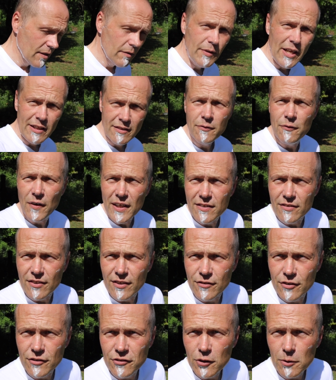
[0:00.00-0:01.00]
Yet to find
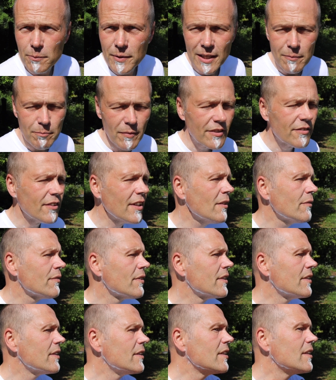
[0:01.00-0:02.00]
such a job yet myself,
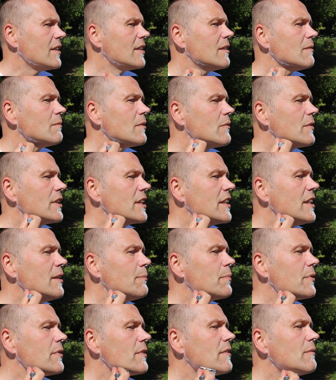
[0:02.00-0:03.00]
but we
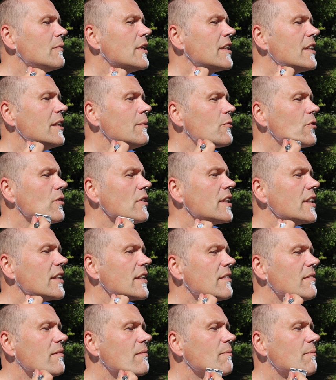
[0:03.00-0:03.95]
keep, we keep trying.